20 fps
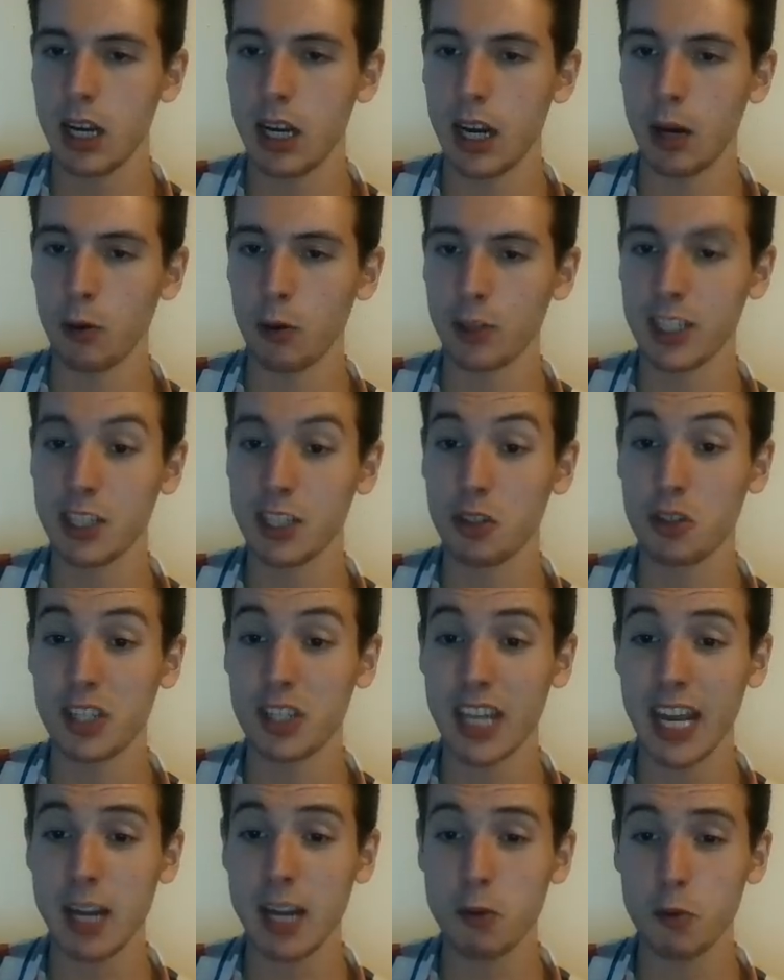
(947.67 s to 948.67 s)
I will need to
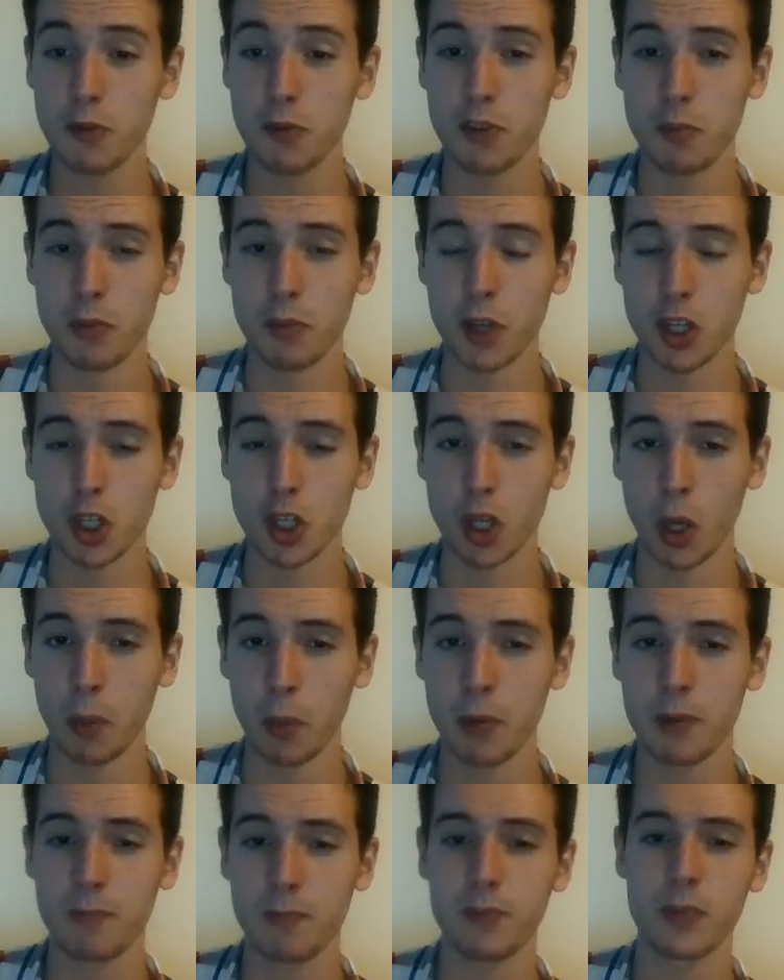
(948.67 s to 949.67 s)
take with the
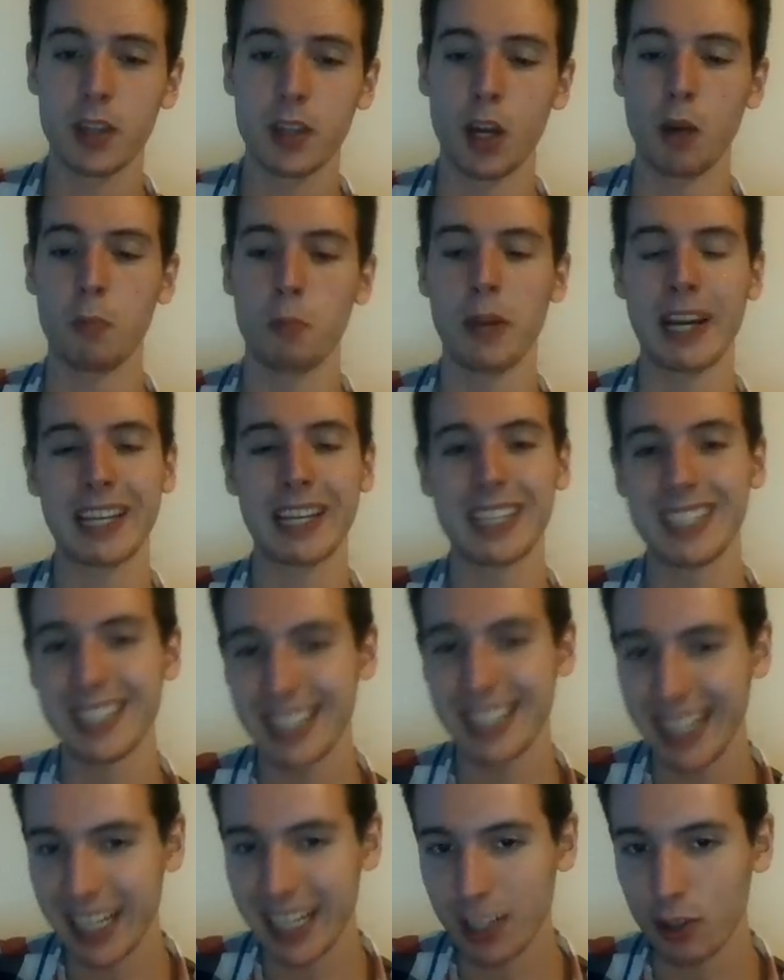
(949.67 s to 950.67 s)
bishop. Now black can
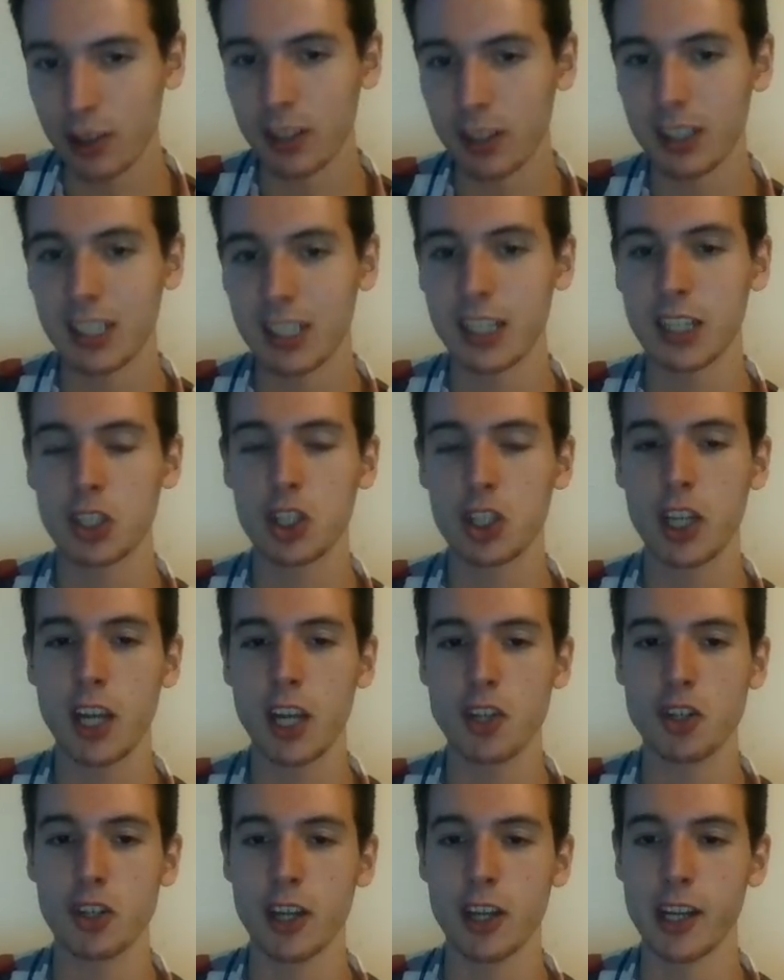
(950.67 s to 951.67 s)
take on the
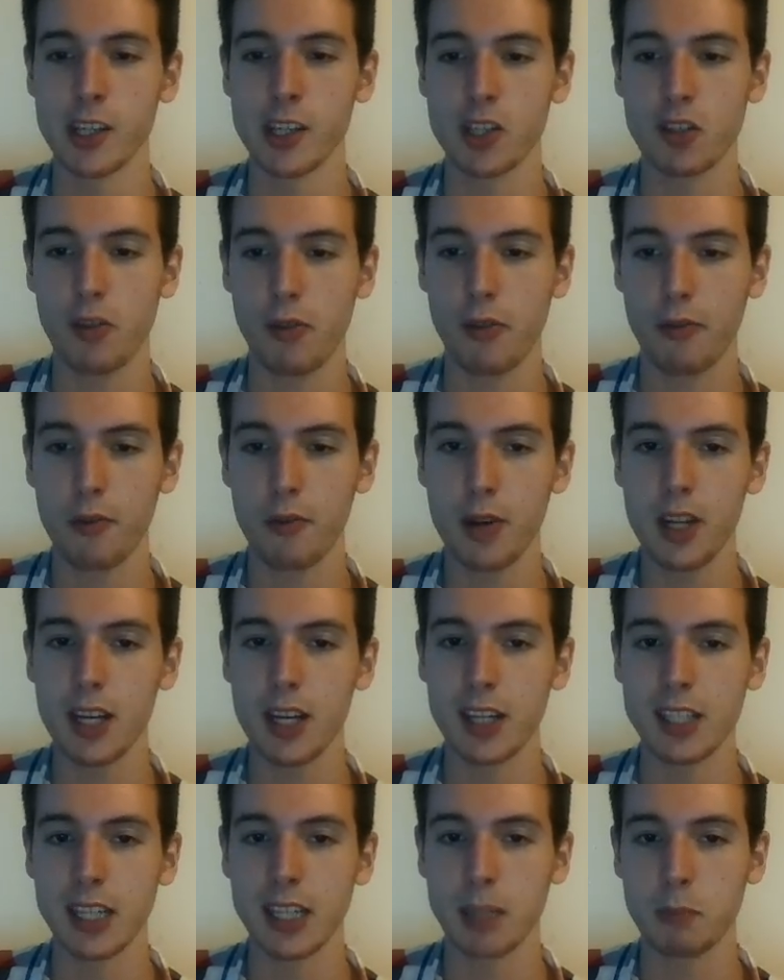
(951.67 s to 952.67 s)
exchange on h3. I
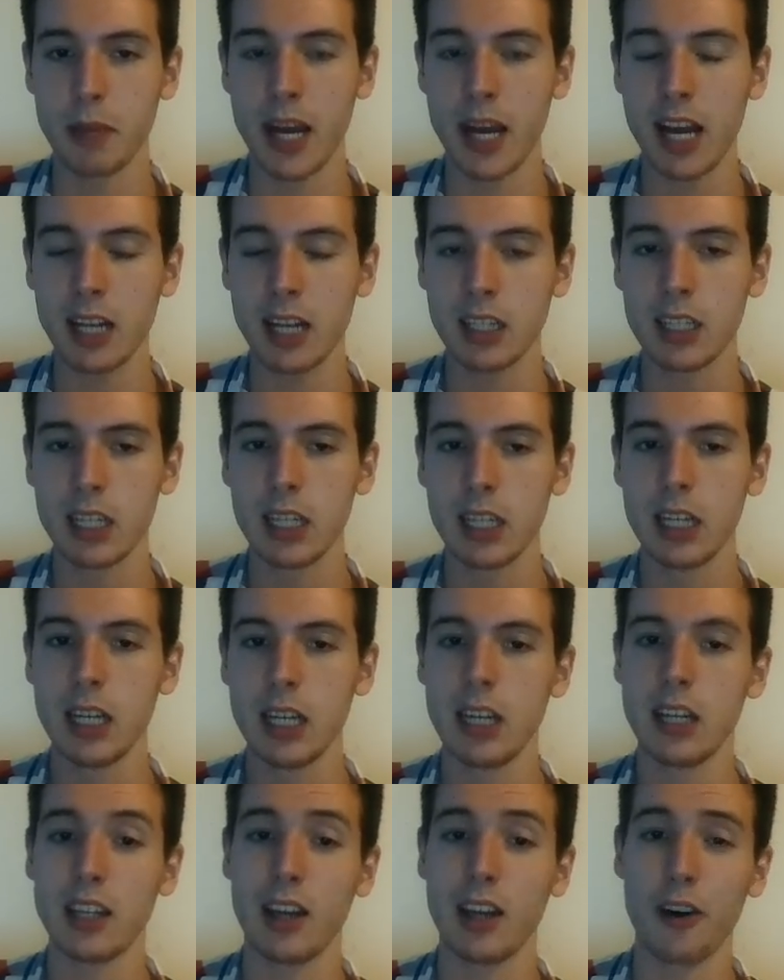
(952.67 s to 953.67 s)
take back.
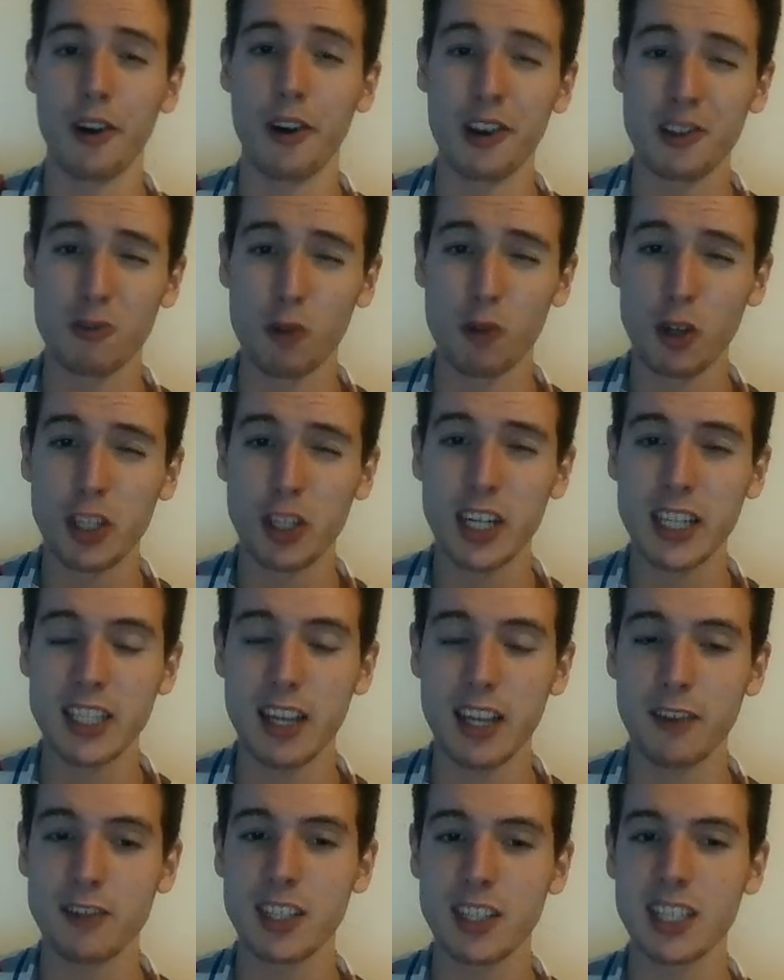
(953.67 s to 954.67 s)
Now there's rook takes
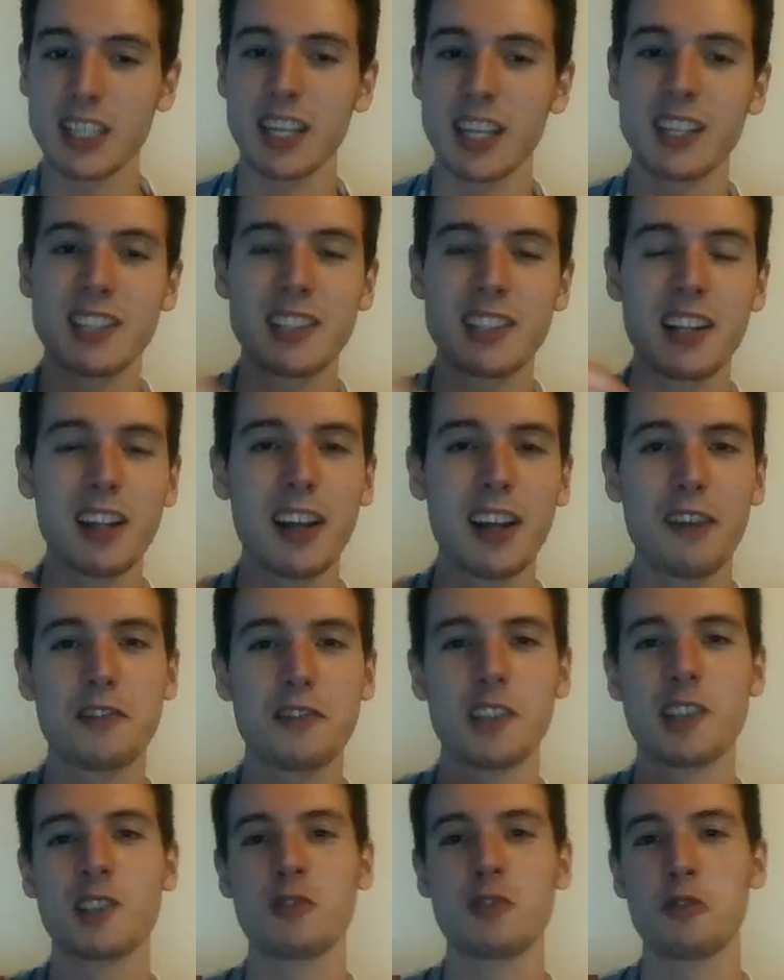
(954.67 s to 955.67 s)
f6. I still have
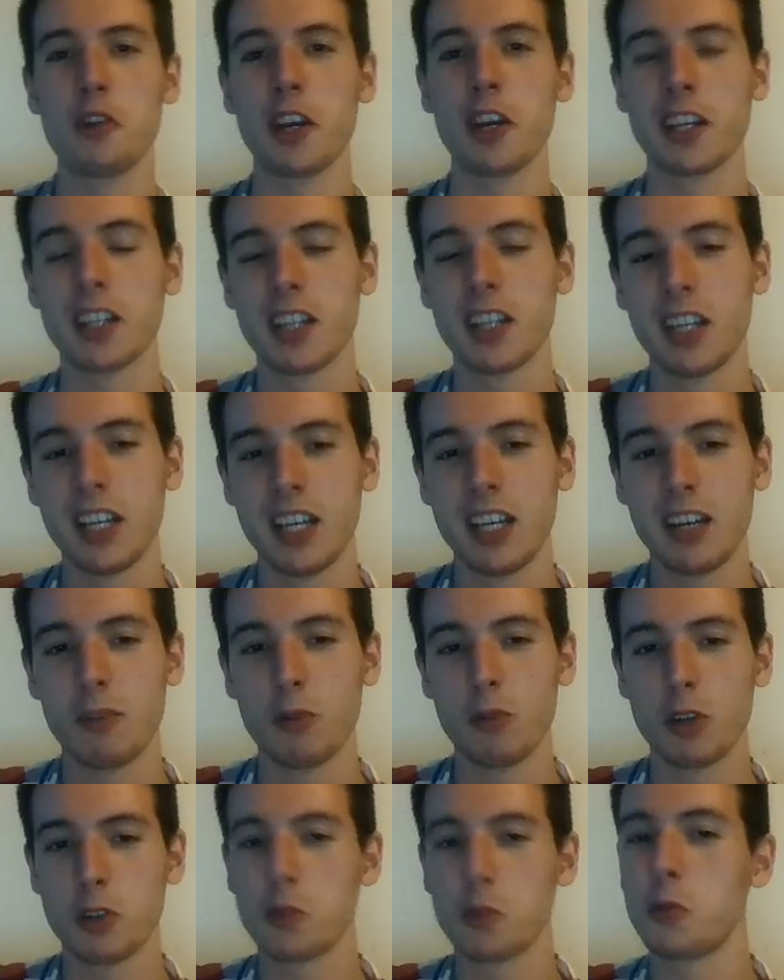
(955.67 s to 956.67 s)
this trick,
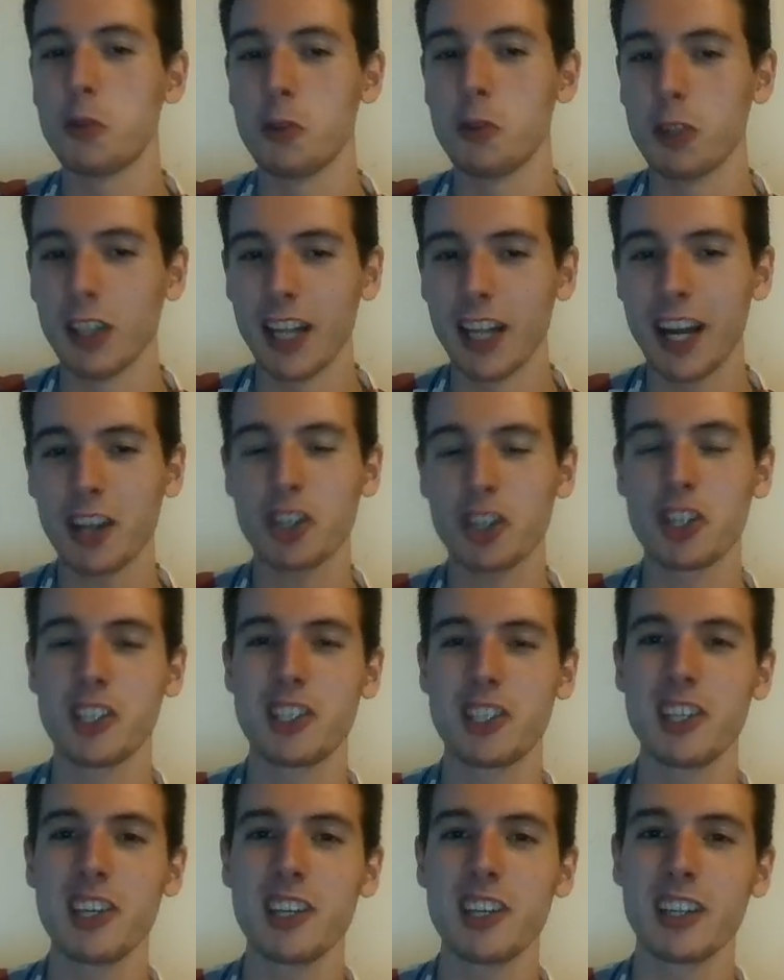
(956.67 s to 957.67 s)
which we will actually
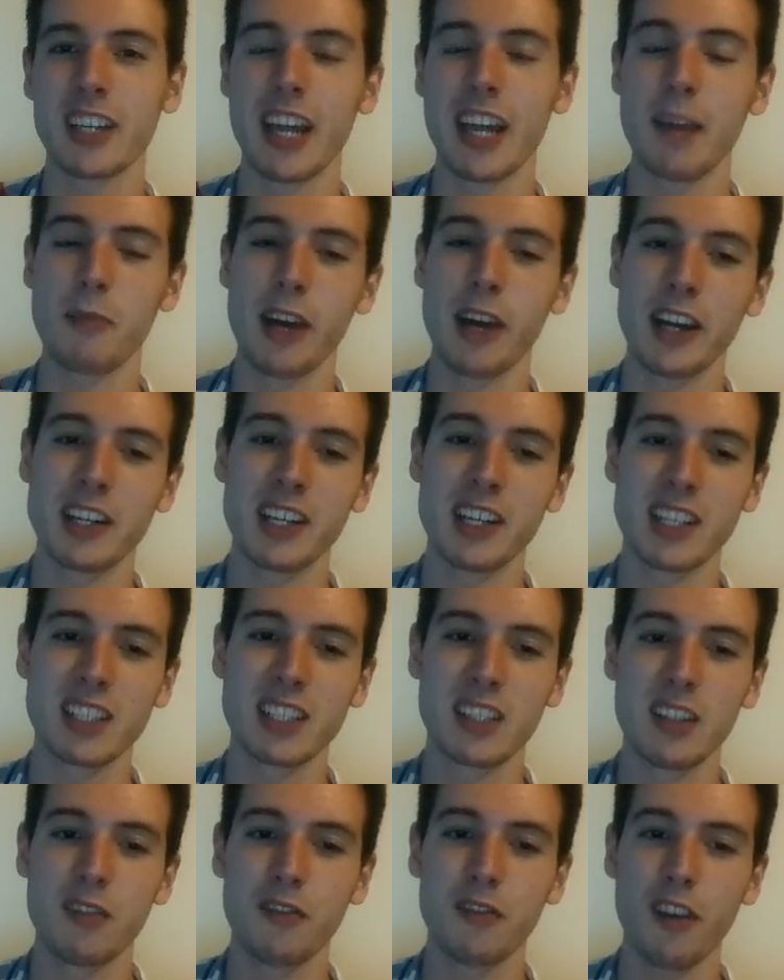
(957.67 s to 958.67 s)
see in the game, knight takes
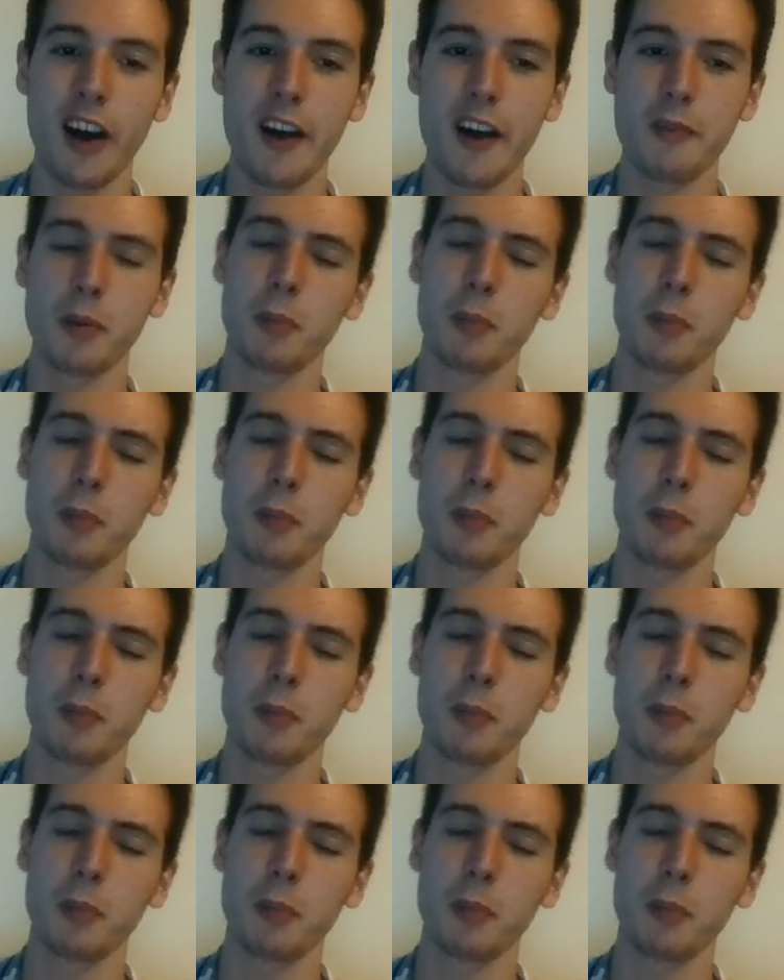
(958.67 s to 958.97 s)
d5.